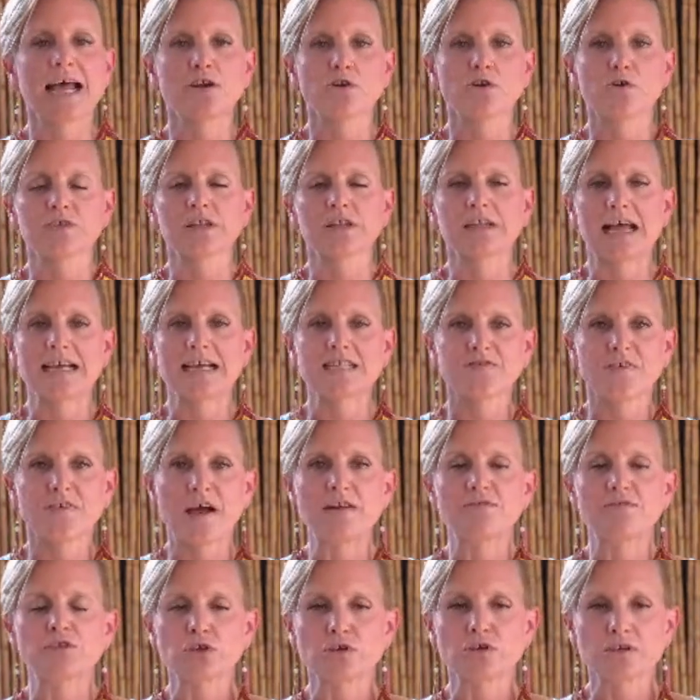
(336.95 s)
And over the last
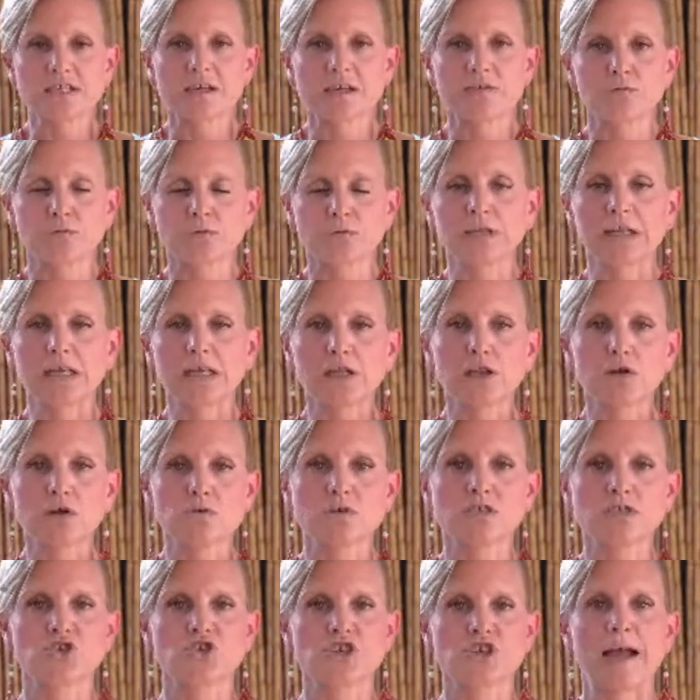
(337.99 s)
5 years have really
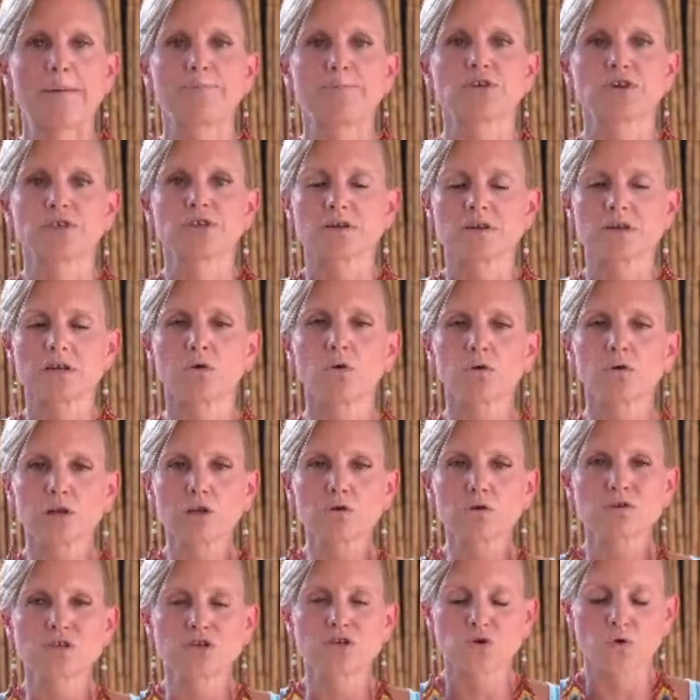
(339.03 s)
closed
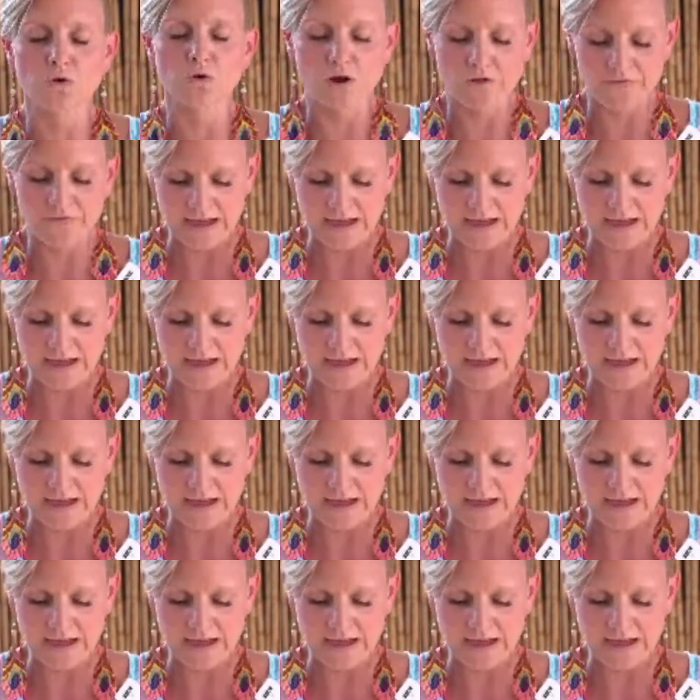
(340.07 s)
the door on